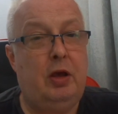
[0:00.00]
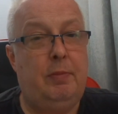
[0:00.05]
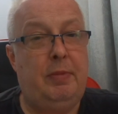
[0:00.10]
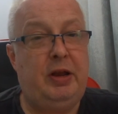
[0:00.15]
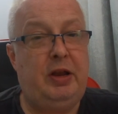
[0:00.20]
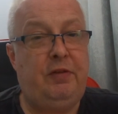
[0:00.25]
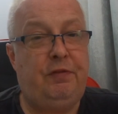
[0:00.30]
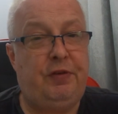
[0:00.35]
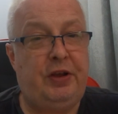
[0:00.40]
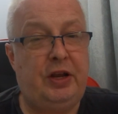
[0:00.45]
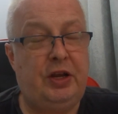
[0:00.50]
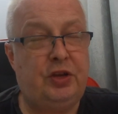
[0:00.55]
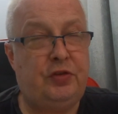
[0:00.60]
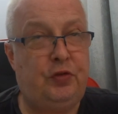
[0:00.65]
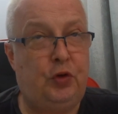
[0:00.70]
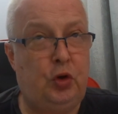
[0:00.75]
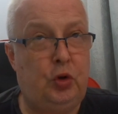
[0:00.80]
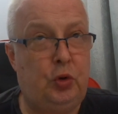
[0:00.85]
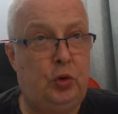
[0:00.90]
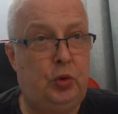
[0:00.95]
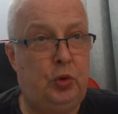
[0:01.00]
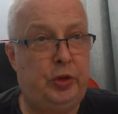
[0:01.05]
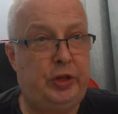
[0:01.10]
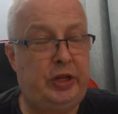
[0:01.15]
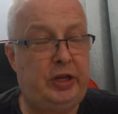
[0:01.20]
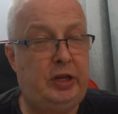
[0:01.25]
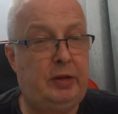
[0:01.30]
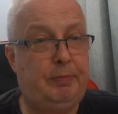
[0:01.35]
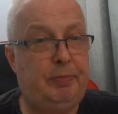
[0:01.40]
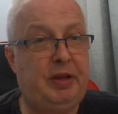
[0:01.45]
Many thanks for all
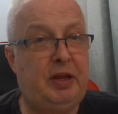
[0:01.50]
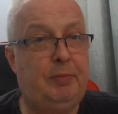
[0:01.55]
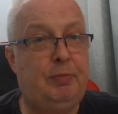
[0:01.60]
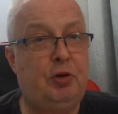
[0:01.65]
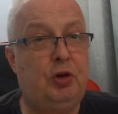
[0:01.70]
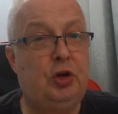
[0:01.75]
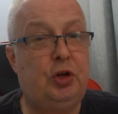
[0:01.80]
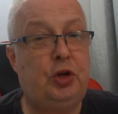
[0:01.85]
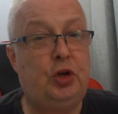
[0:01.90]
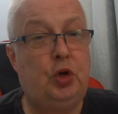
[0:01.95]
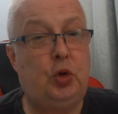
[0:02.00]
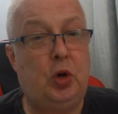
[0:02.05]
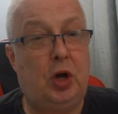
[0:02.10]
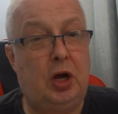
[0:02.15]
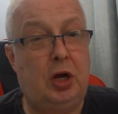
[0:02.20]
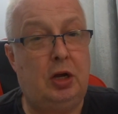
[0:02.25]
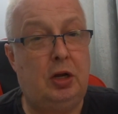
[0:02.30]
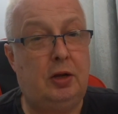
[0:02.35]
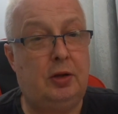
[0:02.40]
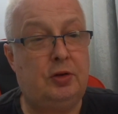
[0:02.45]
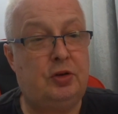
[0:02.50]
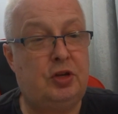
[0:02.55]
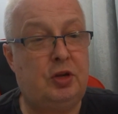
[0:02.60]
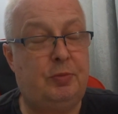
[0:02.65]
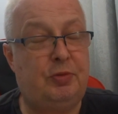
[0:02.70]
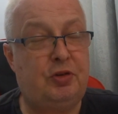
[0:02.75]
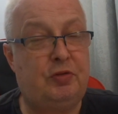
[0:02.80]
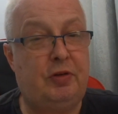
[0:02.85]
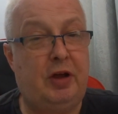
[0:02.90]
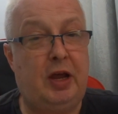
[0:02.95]
the people who are
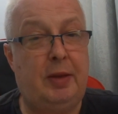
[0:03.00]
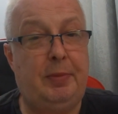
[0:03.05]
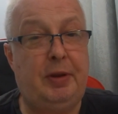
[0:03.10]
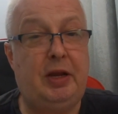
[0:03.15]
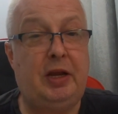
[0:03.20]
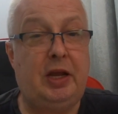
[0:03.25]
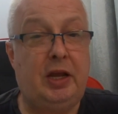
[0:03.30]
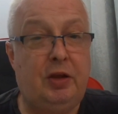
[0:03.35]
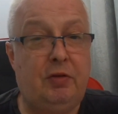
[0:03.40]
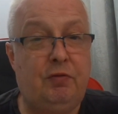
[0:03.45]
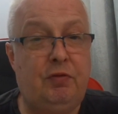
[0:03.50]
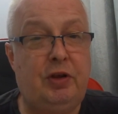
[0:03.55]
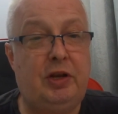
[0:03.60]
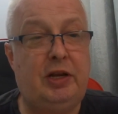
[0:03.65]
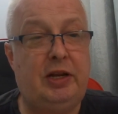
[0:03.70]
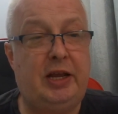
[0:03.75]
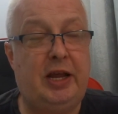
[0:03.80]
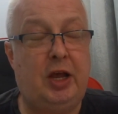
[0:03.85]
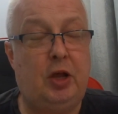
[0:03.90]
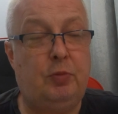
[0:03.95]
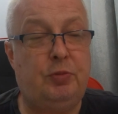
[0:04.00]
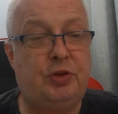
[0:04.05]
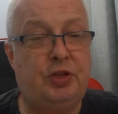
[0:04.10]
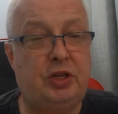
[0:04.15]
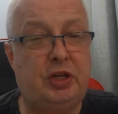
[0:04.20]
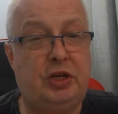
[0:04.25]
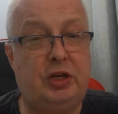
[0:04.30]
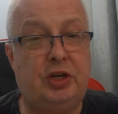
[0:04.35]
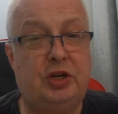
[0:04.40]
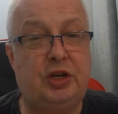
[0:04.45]
subscribing. It really helps
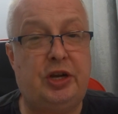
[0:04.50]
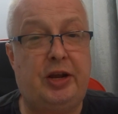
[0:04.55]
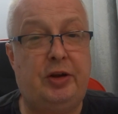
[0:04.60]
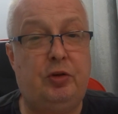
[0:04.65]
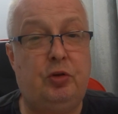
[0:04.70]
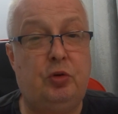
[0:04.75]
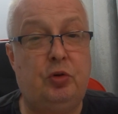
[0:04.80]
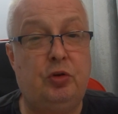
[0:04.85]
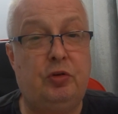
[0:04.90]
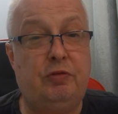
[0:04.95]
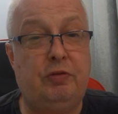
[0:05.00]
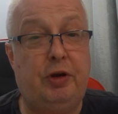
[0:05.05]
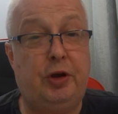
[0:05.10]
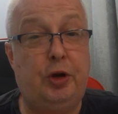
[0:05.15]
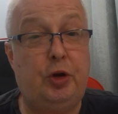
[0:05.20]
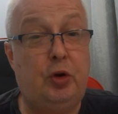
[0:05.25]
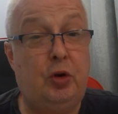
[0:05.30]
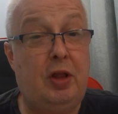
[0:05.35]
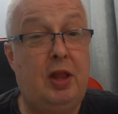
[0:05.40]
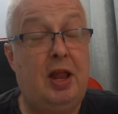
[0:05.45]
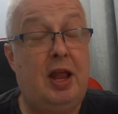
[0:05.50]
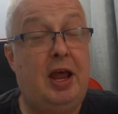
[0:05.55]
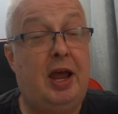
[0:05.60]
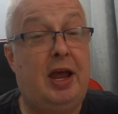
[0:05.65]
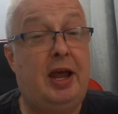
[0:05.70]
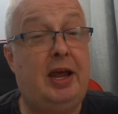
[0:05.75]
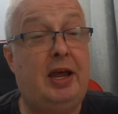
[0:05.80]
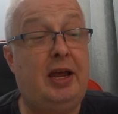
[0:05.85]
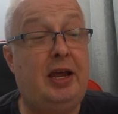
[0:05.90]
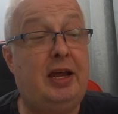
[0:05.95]
the channel grow.
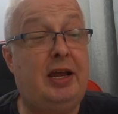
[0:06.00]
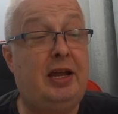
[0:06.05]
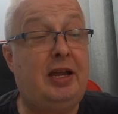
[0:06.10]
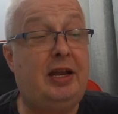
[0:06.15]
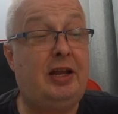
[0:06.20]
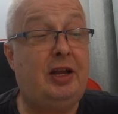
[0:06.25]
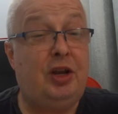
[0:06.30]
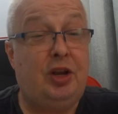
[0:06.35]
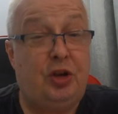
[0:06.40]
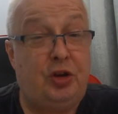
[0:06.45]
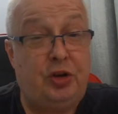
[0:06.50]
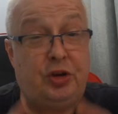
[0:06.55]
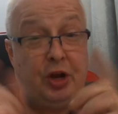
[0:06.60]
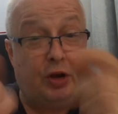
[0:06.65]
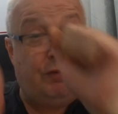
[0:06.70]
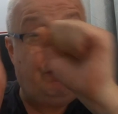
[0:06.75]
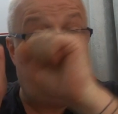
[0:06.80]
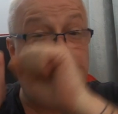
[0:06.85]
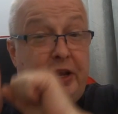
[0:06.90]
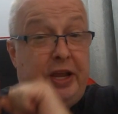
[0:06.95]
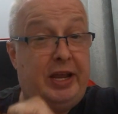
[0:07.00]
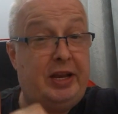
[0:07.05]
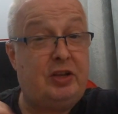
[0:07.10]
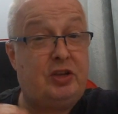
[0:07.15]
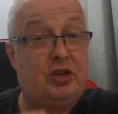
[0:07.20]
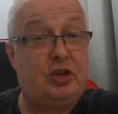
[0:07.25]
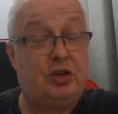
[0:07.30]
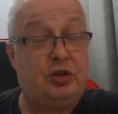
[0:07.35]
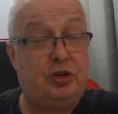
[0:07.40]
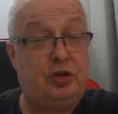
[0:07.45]
And don't
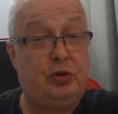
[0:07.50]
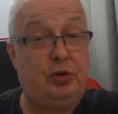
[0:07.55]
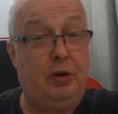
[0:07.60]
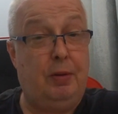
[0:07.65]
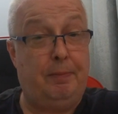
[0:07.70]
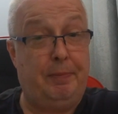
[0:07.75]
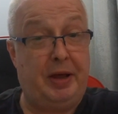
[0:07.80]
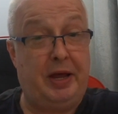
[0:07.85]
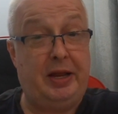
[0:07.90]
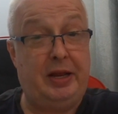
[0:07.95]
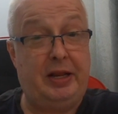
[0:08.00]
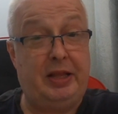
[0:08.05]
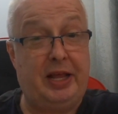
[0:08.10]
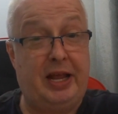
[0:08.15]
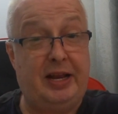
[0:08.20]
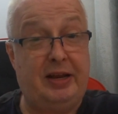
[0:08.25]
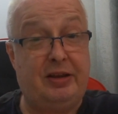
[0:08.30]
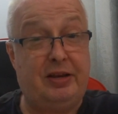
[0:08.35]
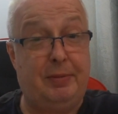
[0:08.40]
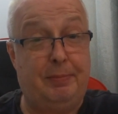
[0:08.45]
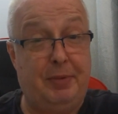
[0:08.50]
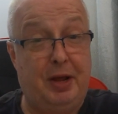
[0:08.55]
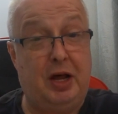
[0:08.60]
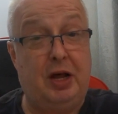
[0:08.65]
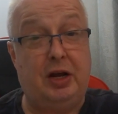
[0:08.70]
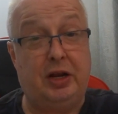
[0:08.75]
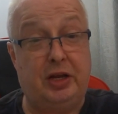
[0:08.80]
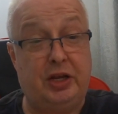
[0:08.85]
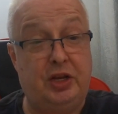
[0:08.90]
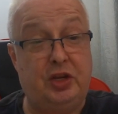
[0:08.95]
forget to buy that
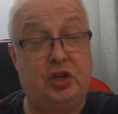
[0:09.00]
mug.